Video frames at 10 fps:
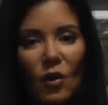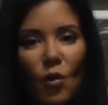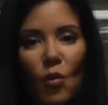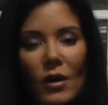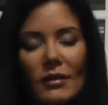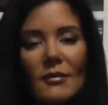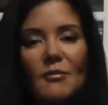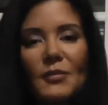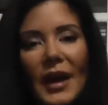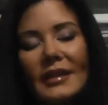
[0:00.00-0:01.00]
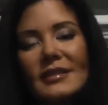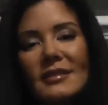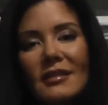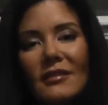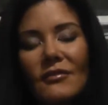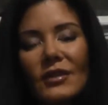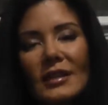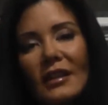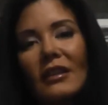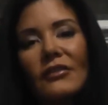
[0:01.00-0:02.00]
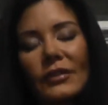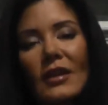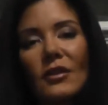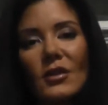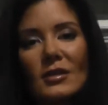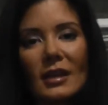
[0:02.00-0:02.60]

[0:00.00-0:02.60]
one of the best vanilla flavors